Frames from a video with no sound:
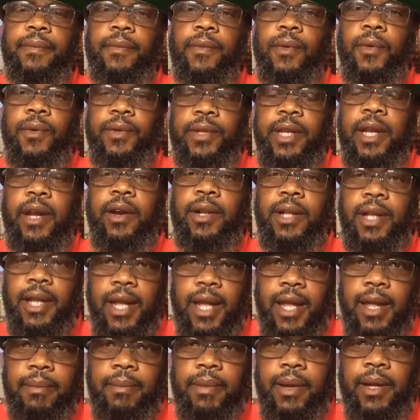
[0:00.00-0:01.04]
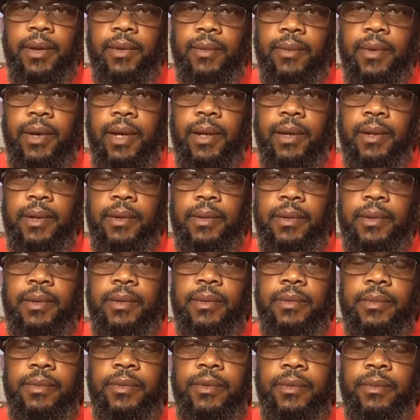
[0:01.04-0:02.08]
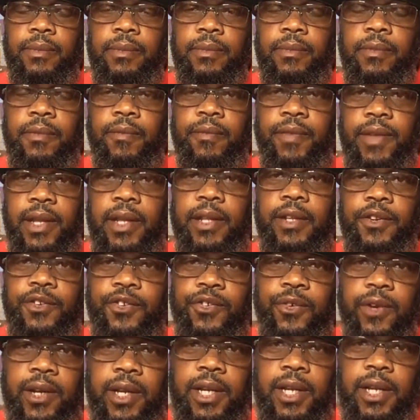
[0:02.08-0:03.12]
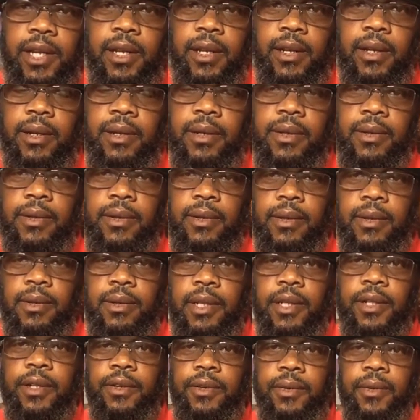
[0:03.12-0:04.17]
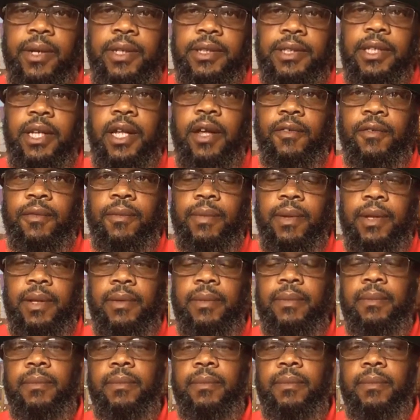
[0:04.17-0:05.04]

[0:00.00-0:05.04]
on their land, by the way, via the treaty that the U.S. government